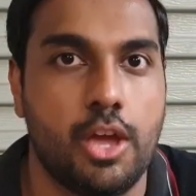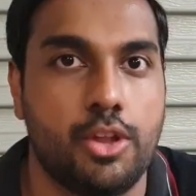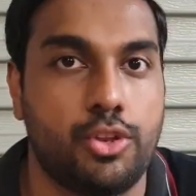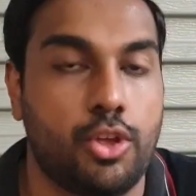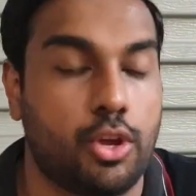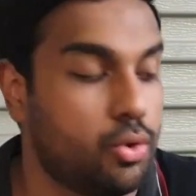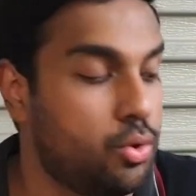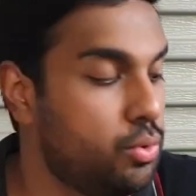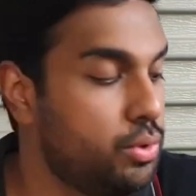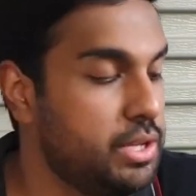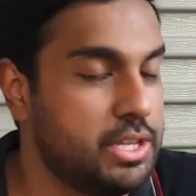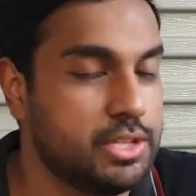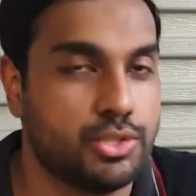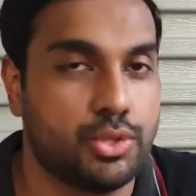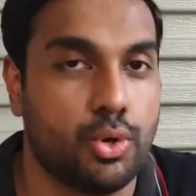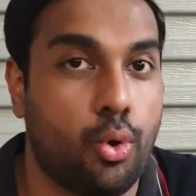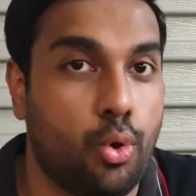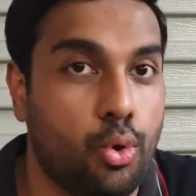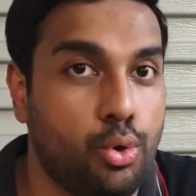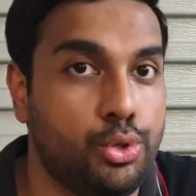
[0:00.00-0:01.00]
Not only is
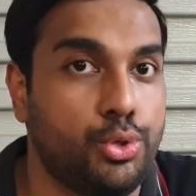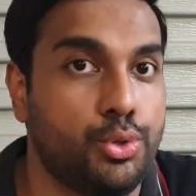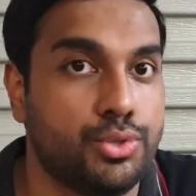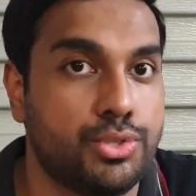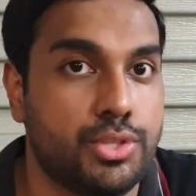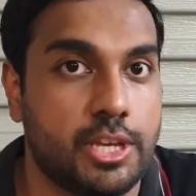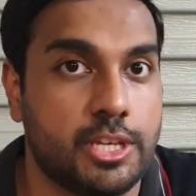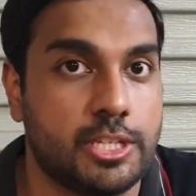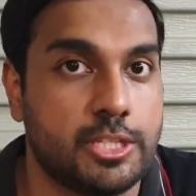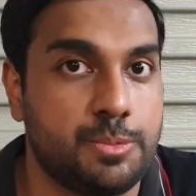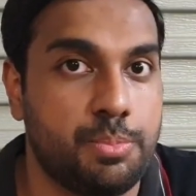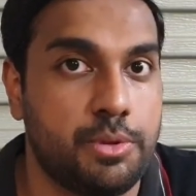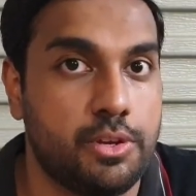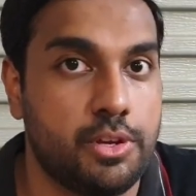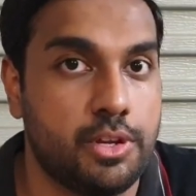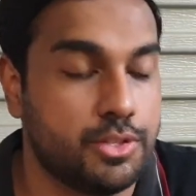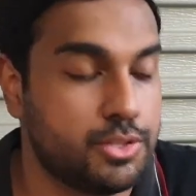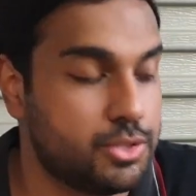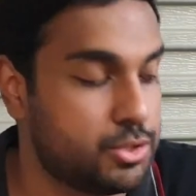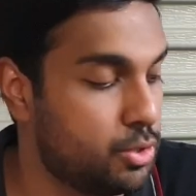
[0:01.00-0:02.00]
the whole user
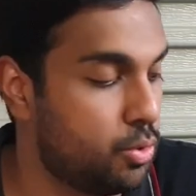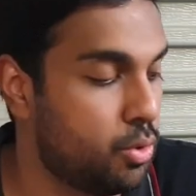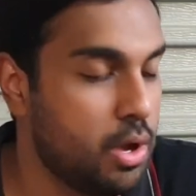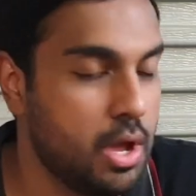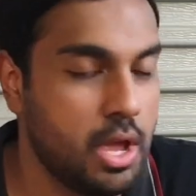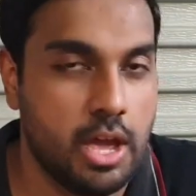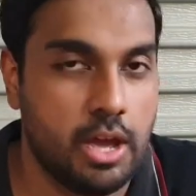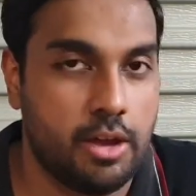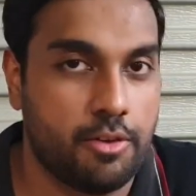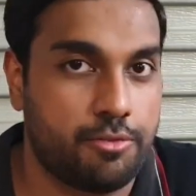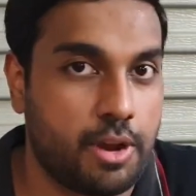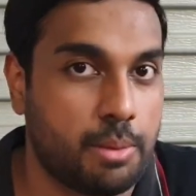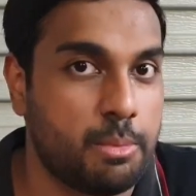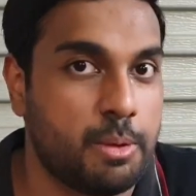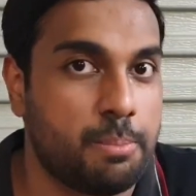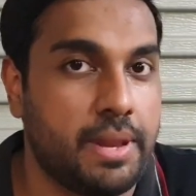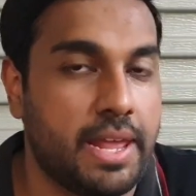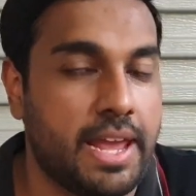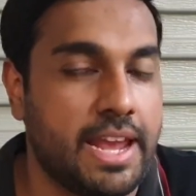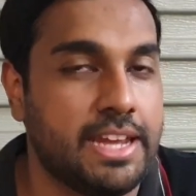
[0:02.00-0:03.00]
experience, so from
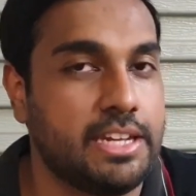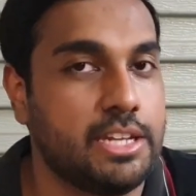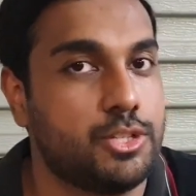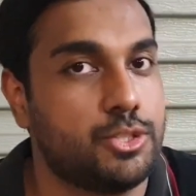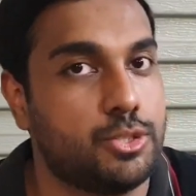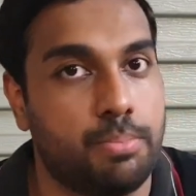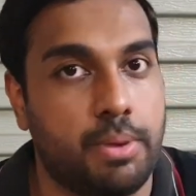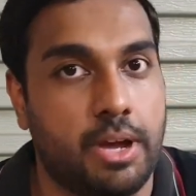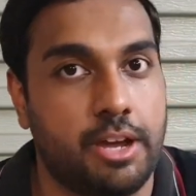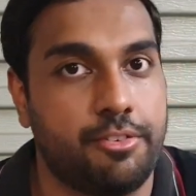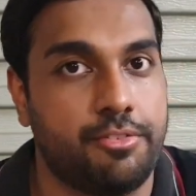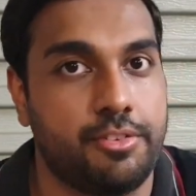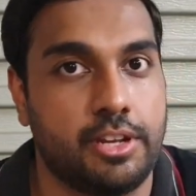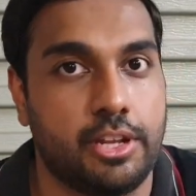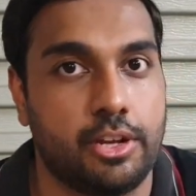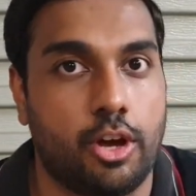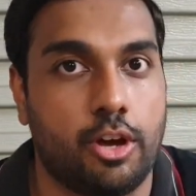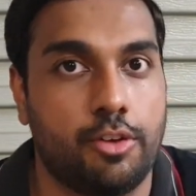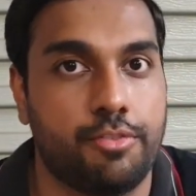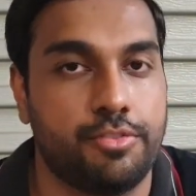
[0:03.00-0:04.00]
applying it to buffing
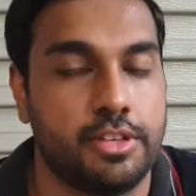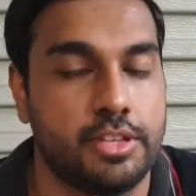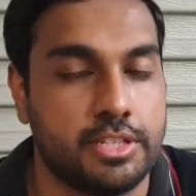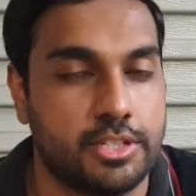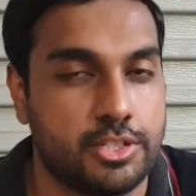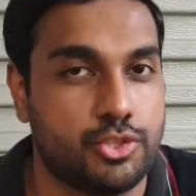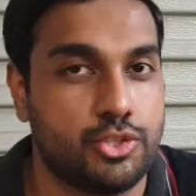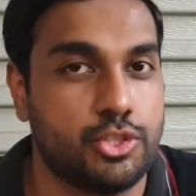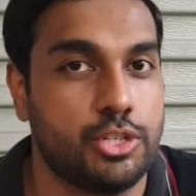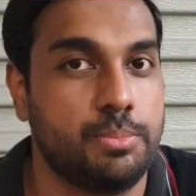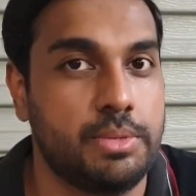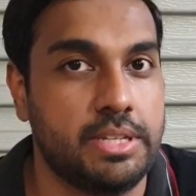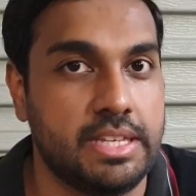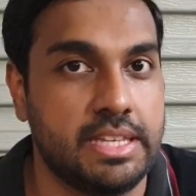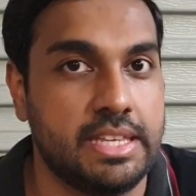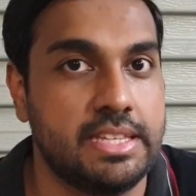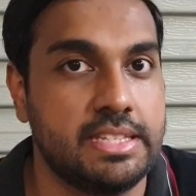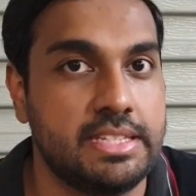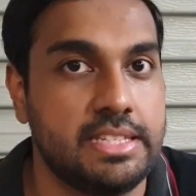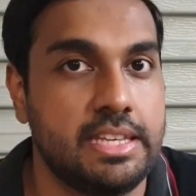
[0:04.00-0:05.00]
it off, extremely
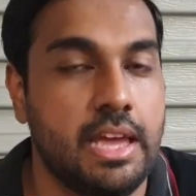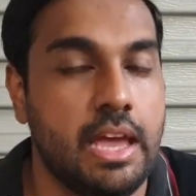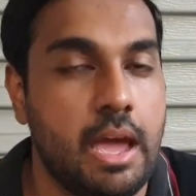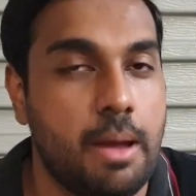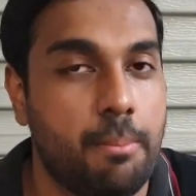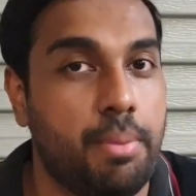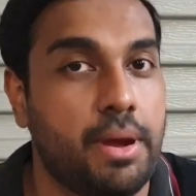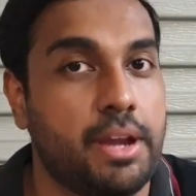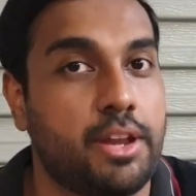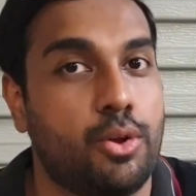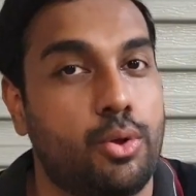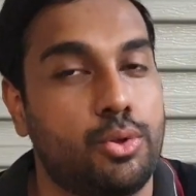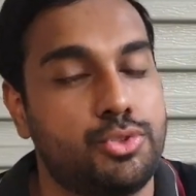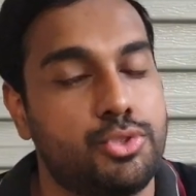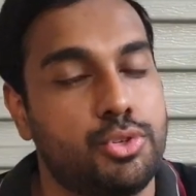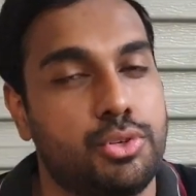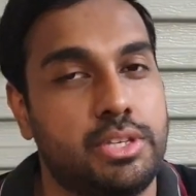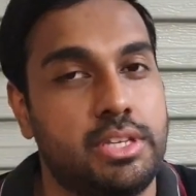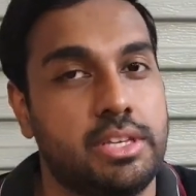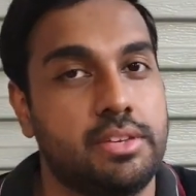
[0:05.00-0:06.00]
easy, but it
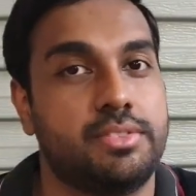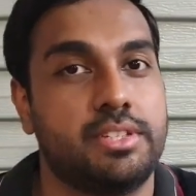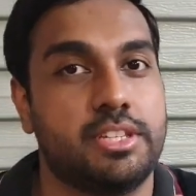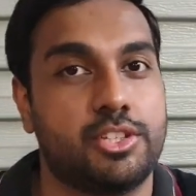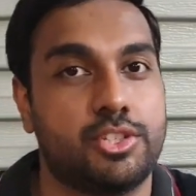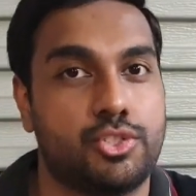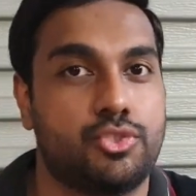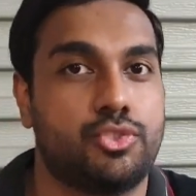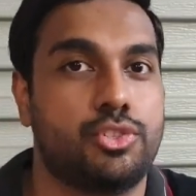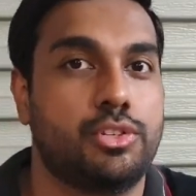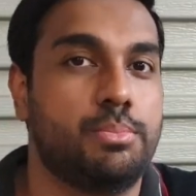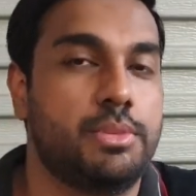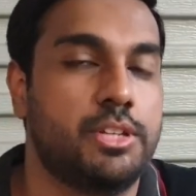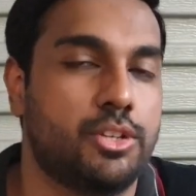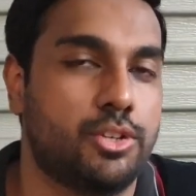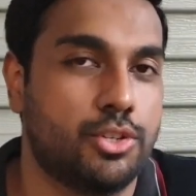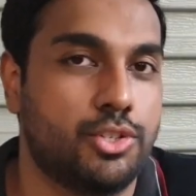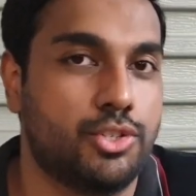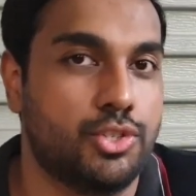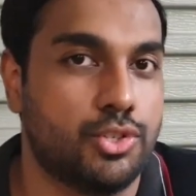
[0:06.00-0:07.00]
also gives extremely
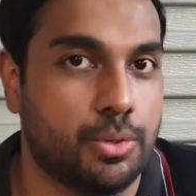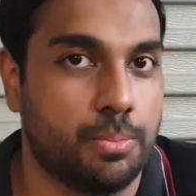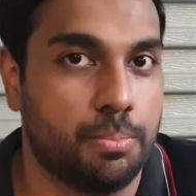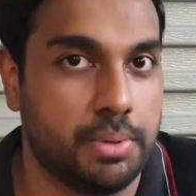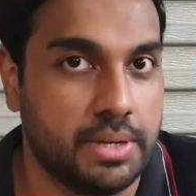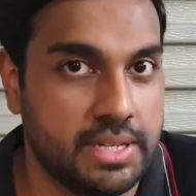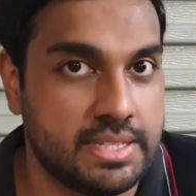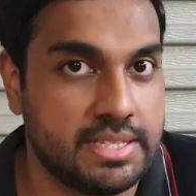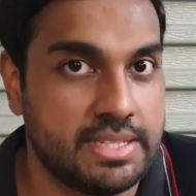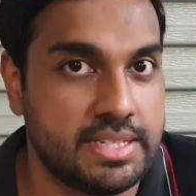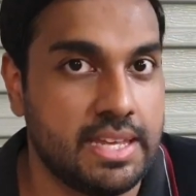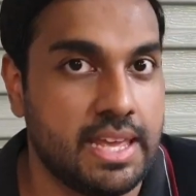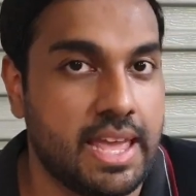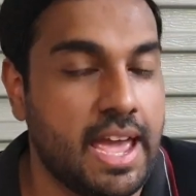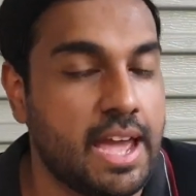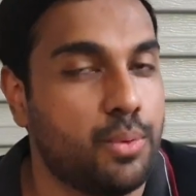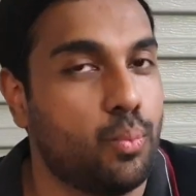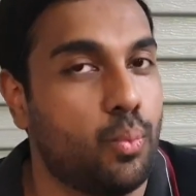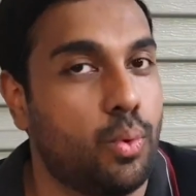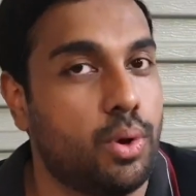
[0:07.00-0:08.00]
good durability
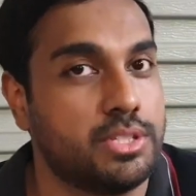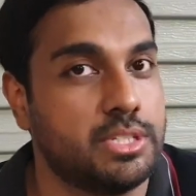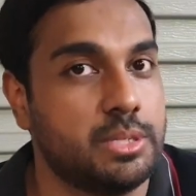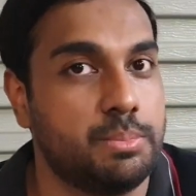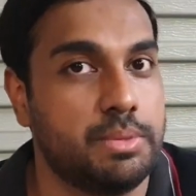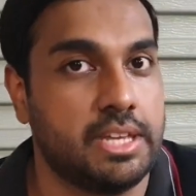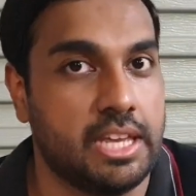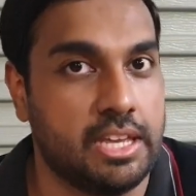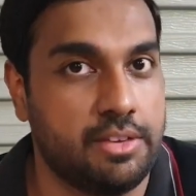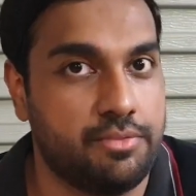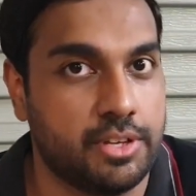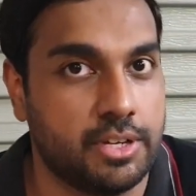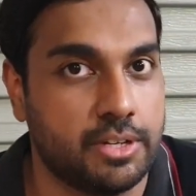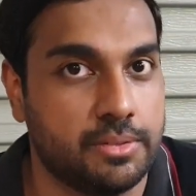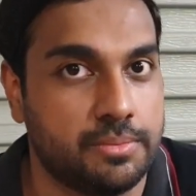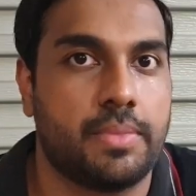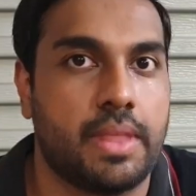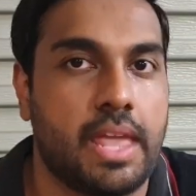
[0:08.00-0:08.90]
and water behavior.